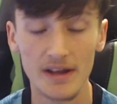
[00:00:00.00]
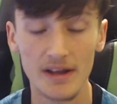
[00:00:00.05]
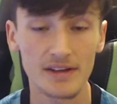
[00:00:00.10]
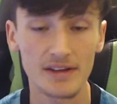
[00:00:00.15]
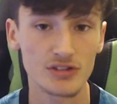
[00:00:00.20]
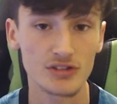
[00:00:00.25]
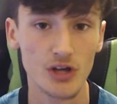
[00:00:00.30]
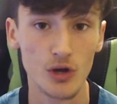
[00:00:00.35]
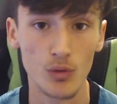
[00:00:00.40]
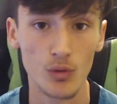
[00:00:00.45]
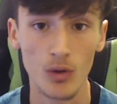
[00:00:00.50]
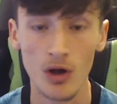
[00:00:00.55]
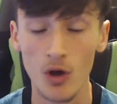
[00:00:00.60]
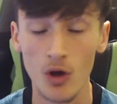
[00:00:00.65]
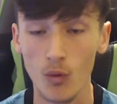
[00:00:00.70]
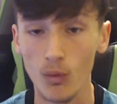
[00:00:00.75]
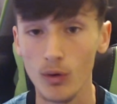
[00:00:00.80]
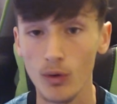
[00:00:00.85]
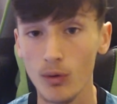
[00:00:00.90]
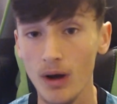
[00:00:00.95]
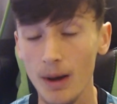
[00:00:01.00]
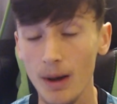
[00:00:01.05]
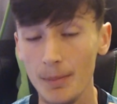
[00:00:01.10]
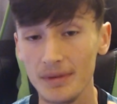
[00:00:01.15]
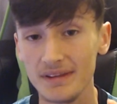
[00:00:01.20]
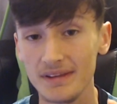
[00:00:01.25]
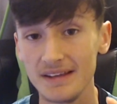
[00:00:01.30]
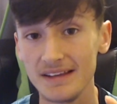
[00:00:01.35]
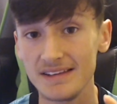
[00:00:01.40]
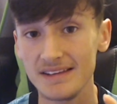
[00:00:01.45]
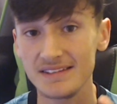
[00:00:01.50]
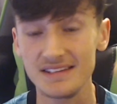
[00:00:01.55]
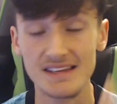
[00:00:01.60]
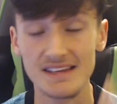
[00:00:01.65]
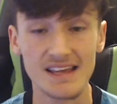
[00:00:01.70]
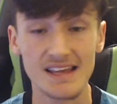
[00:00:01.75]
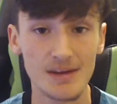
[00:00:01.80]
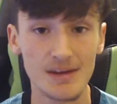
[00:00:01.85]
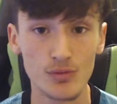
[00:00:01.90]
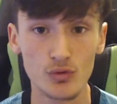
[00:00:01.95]
Okay, so what will happen is
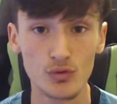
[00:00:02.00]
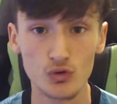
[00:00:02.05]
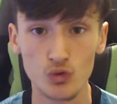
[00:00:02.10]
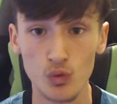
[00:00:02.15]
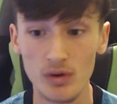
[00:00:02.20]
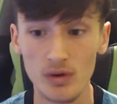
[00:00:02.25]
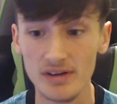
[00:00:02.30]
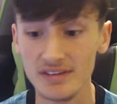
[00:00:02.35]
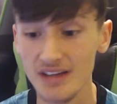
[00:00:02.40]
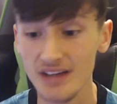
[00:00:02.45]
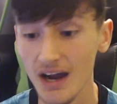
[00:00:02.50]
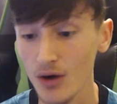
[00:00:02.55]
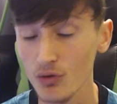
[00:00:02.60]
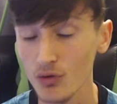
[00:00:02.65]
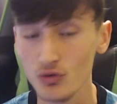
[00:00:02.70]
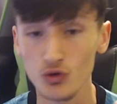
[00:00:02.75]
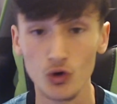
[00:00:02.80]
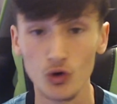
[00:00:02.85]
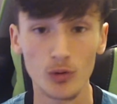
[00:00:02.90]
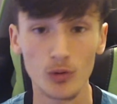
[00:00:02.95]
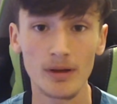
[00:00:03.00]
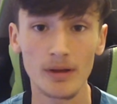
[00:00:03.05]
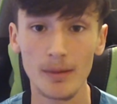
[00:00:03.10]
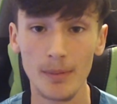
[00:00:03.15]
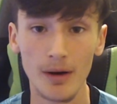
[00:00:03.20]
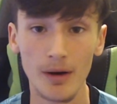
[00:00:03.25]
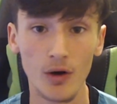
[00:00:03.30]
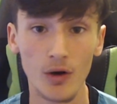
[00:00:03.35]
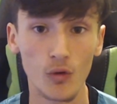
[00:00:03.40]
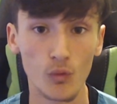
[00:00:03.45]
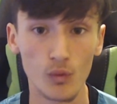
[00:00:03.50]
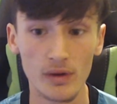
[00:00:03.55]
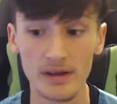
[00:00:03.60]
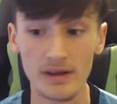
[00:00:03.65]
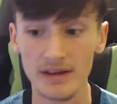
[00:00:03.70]
EA will tweet out normally about a